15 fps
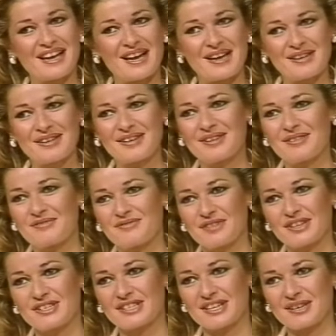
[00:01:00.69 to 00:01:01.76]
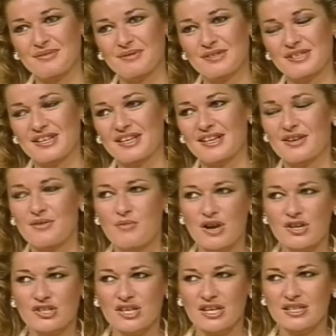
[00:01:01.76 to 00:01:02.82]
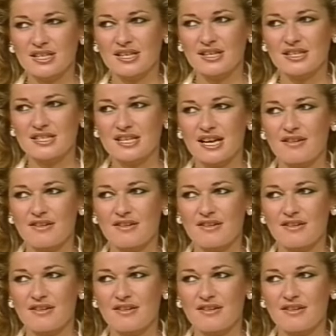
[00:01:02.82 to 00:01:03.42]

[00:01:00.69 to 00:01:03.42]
I, at first I was thinking, where shall I take this